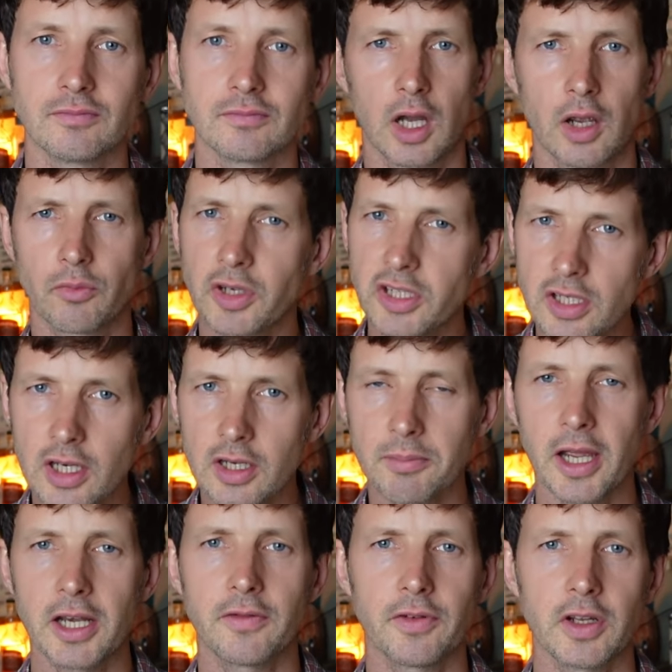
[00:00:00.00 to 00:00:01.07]
I recently
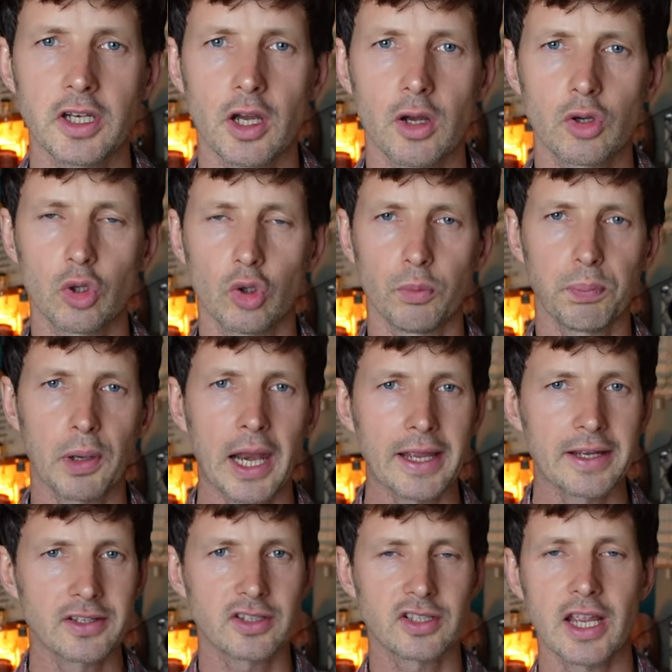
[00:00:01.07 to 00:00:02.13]
made a video called Play
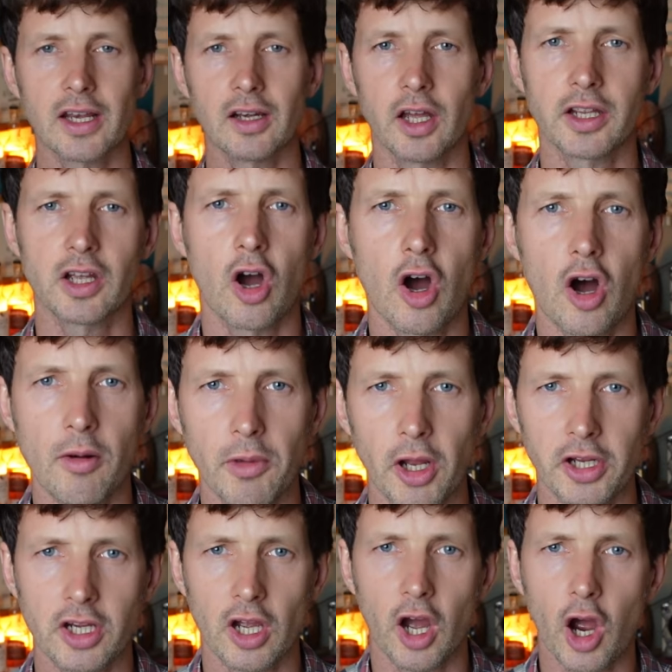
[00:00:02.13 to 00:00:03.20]
and Sing Like a
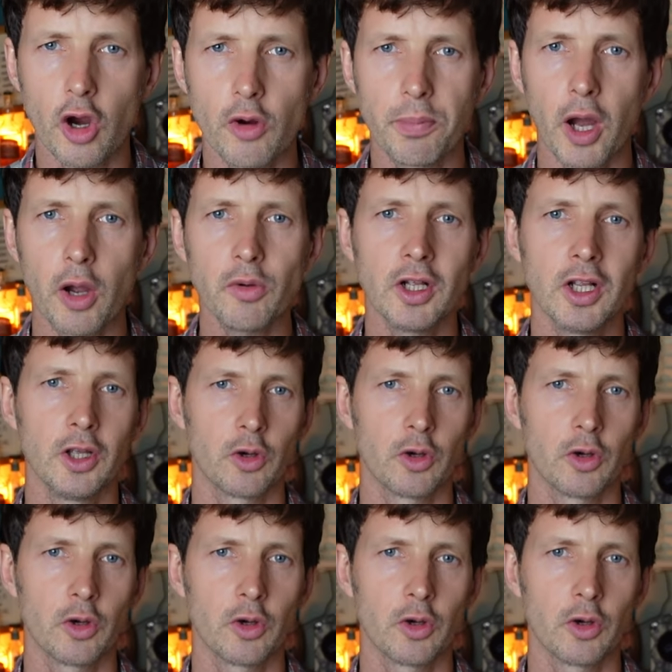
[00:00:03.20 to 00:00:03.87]
Harmonica Hobo,